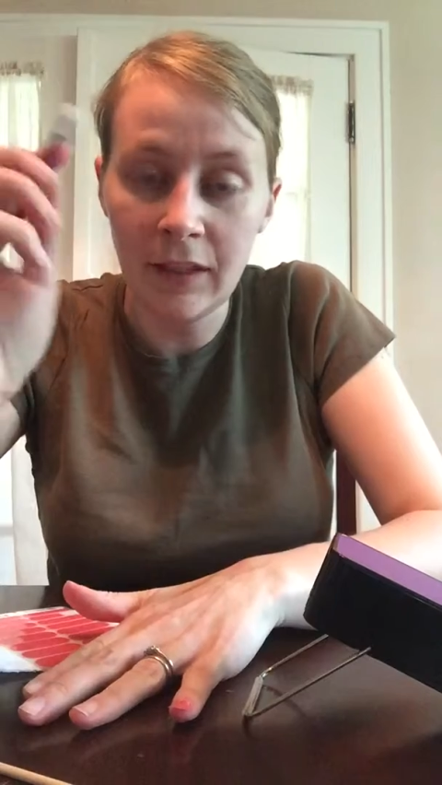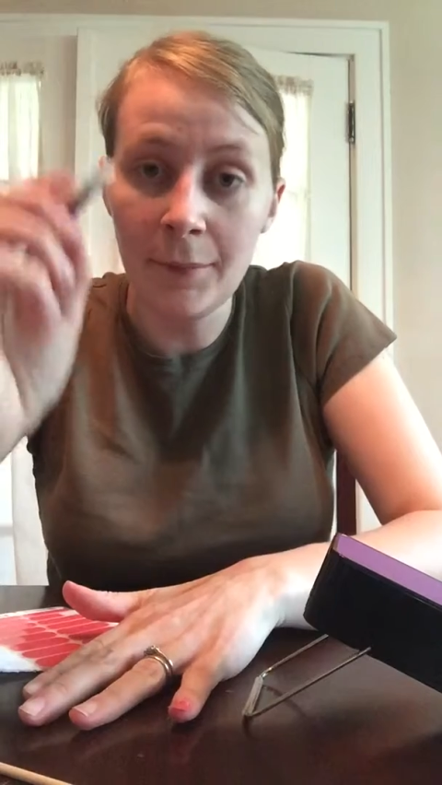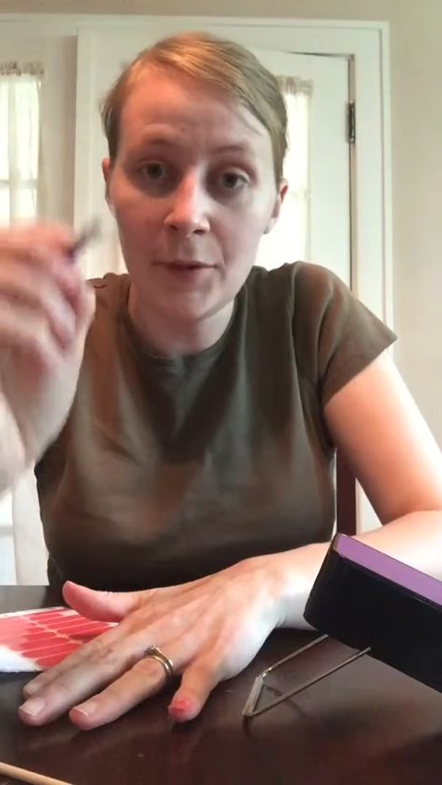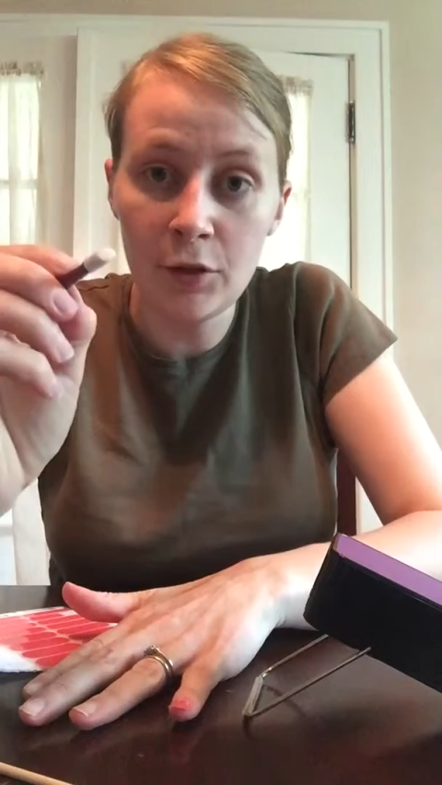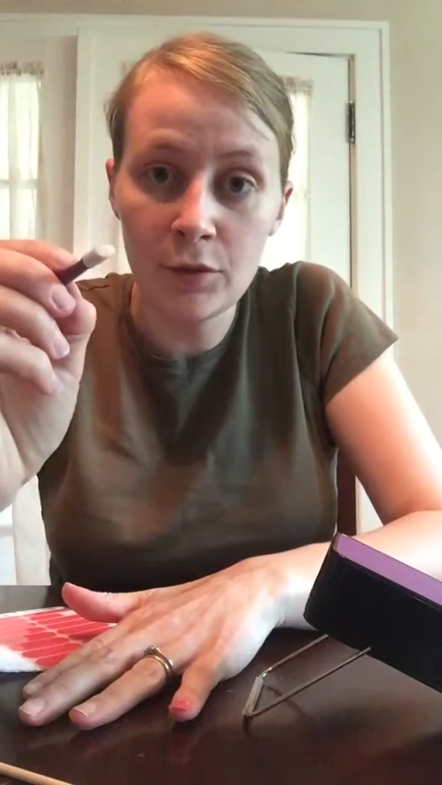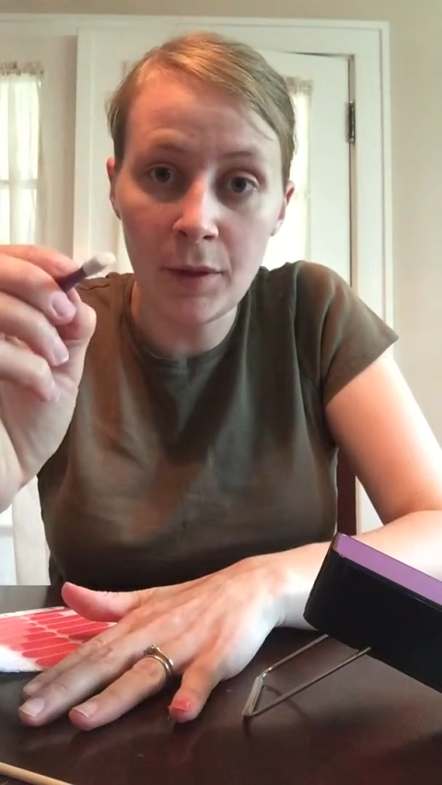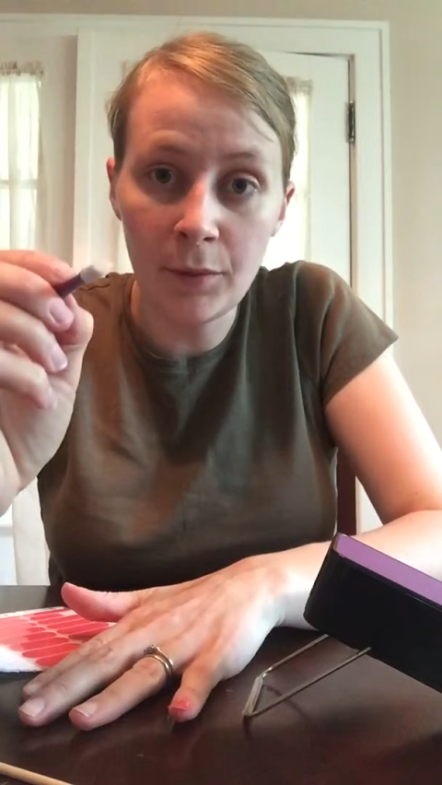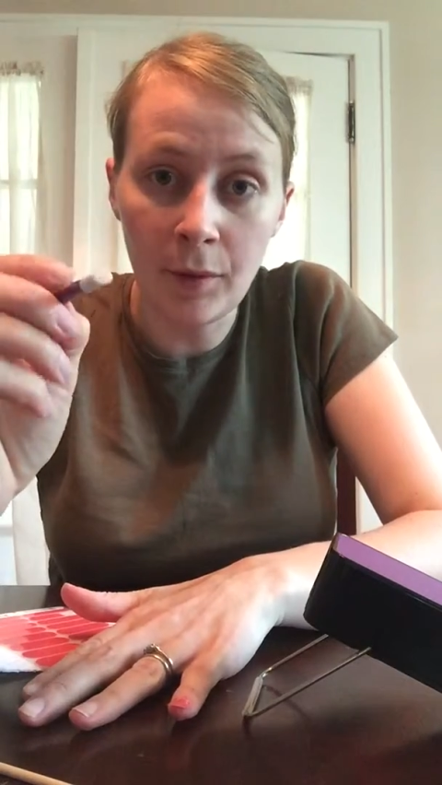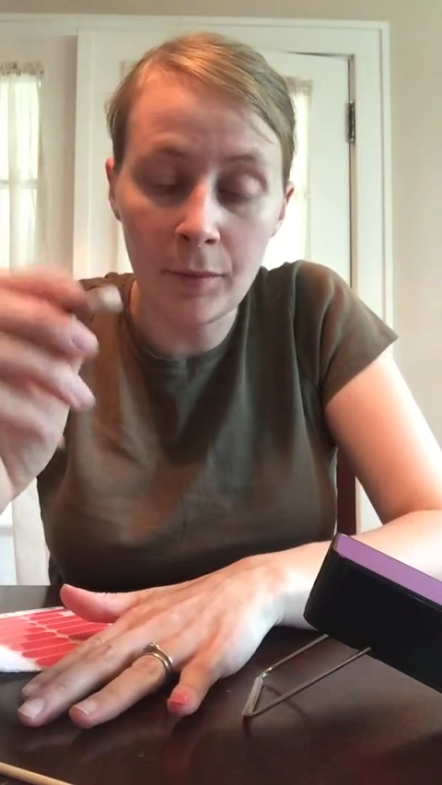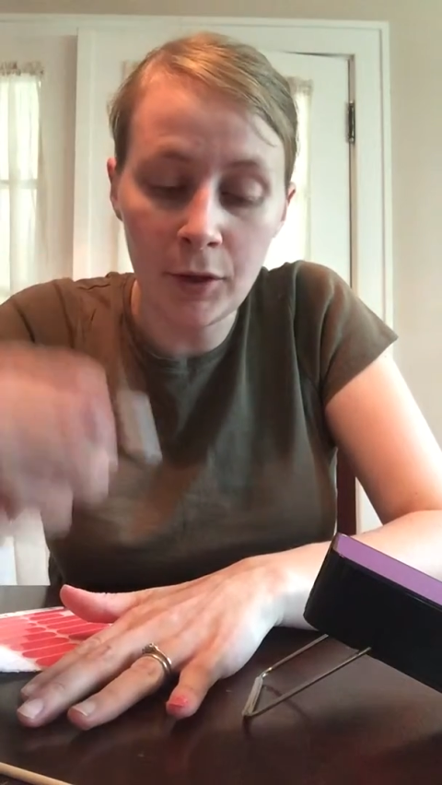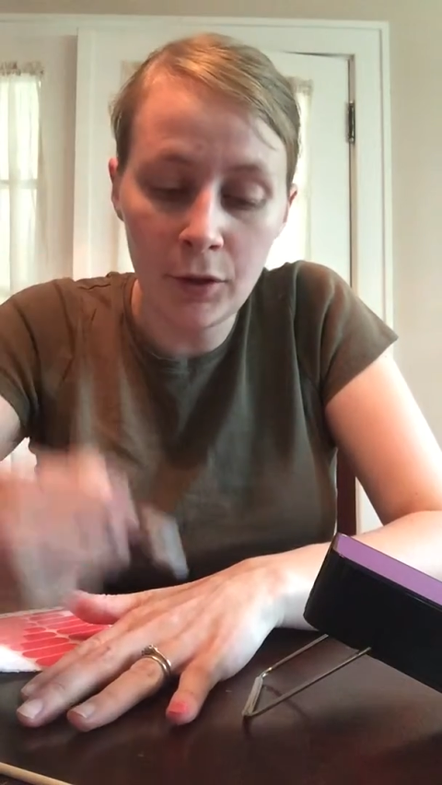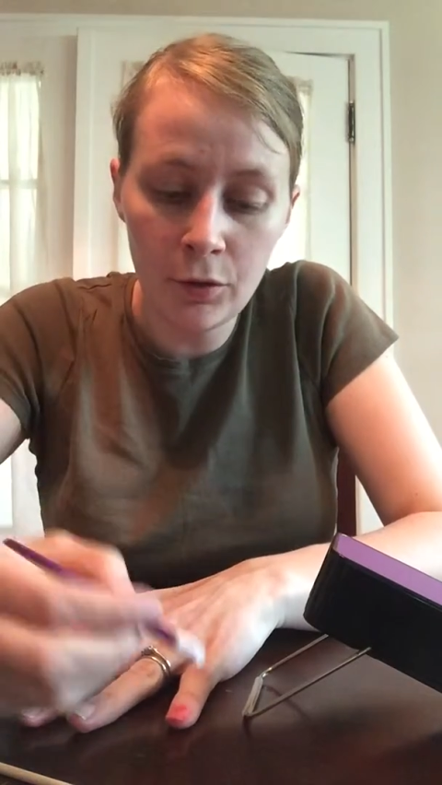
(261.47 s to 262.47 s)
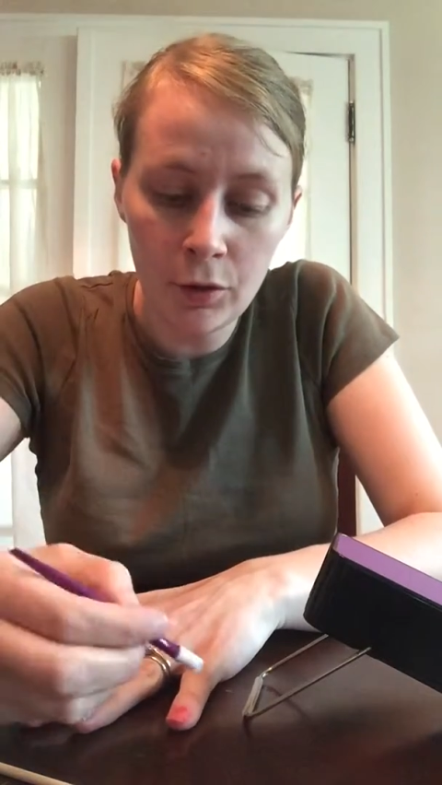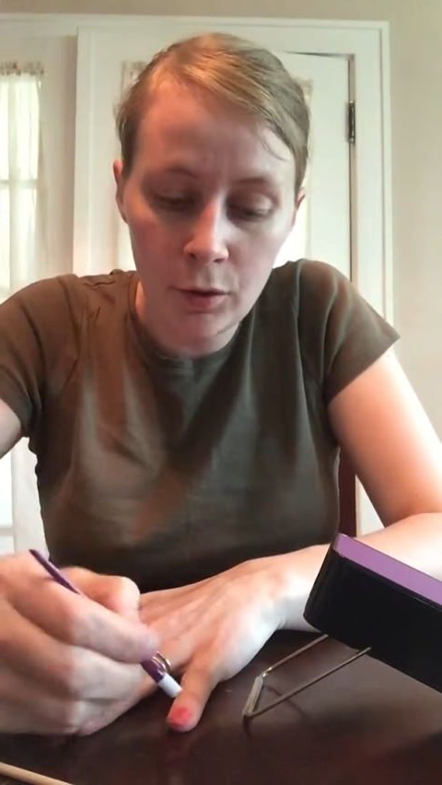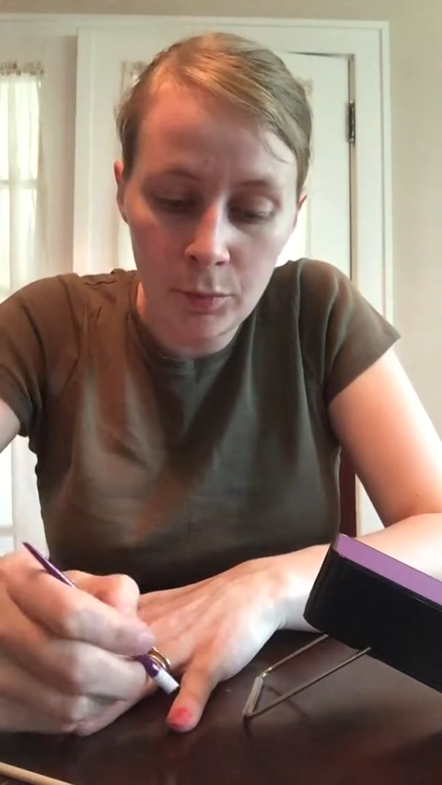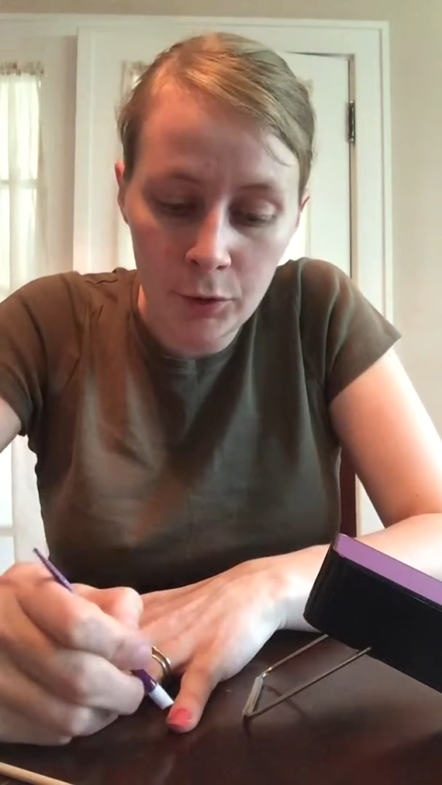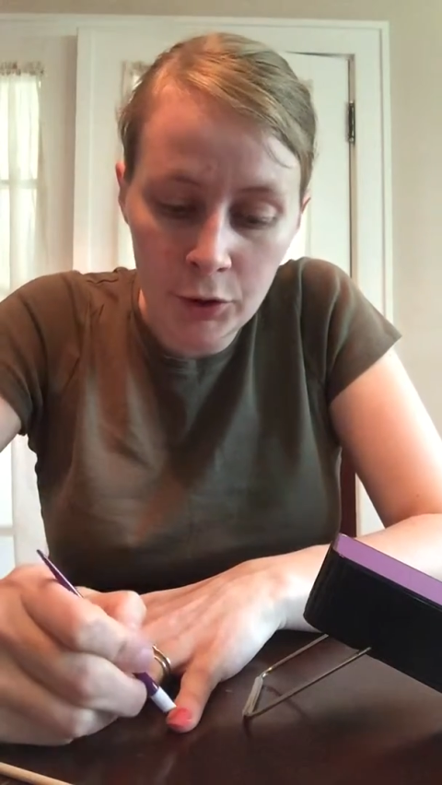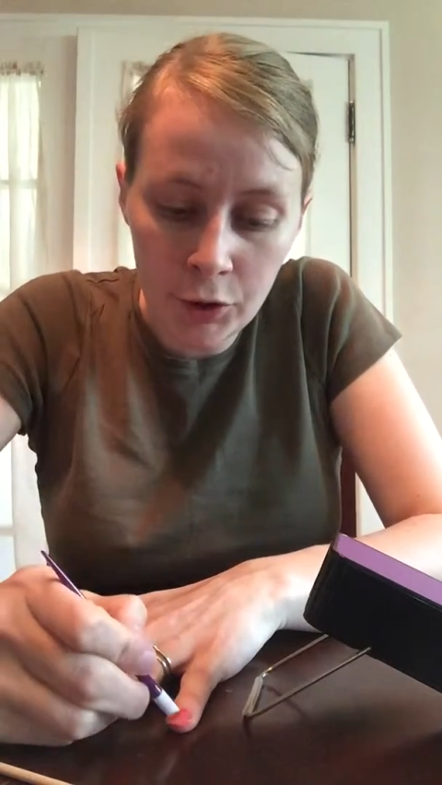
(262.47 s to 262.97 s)
I'm going to use my rubber cuticle
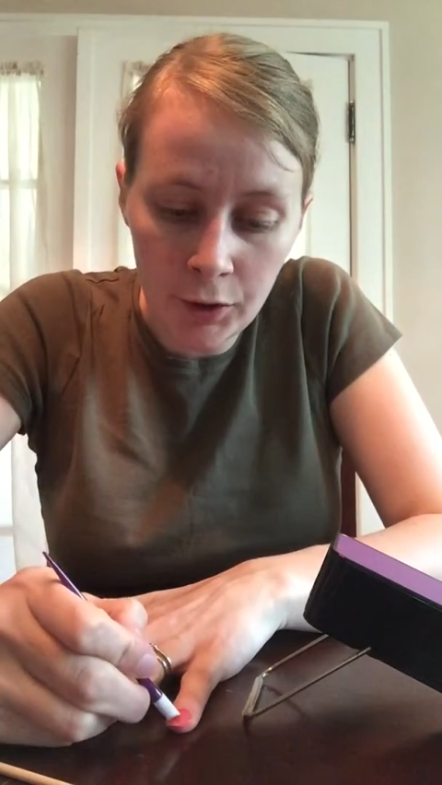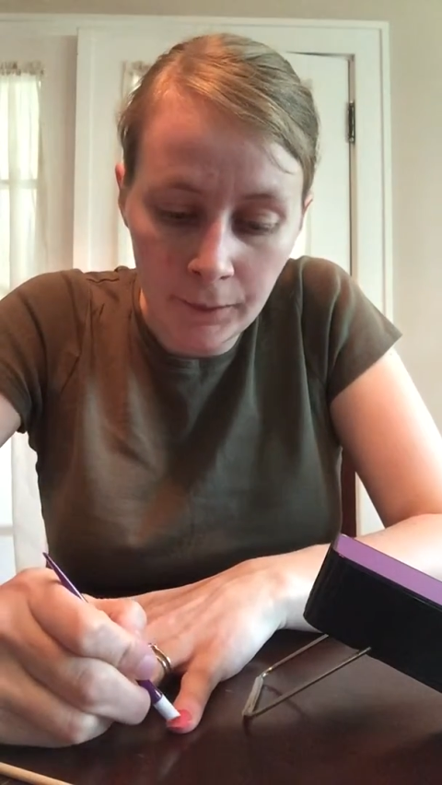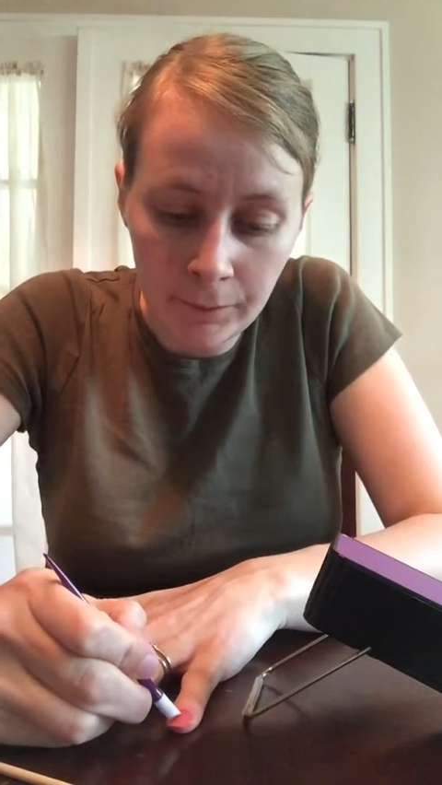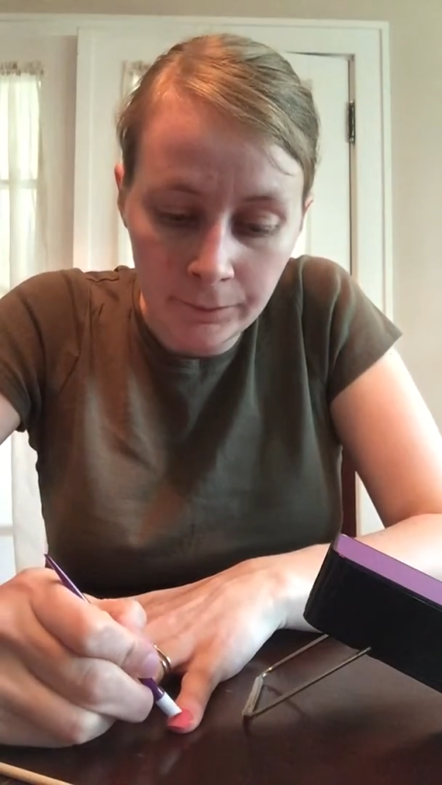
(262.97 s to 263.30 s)
pusher,